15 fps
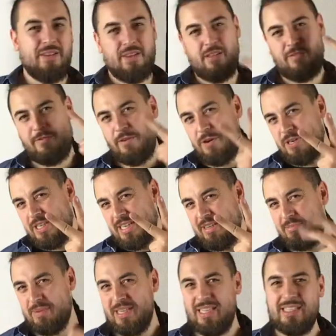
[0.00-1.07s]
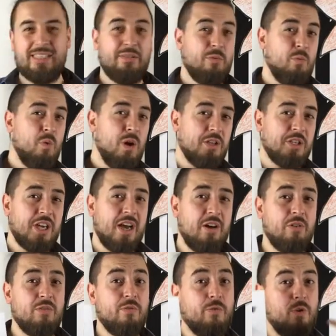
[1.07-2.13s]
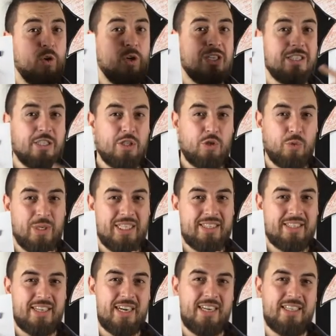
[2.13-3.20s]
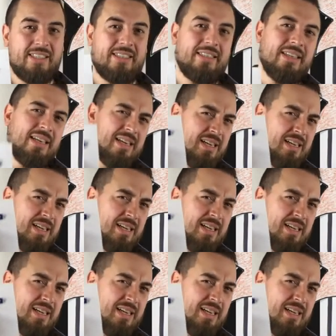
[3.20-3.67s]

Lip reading: The third tip is watch out for street signs,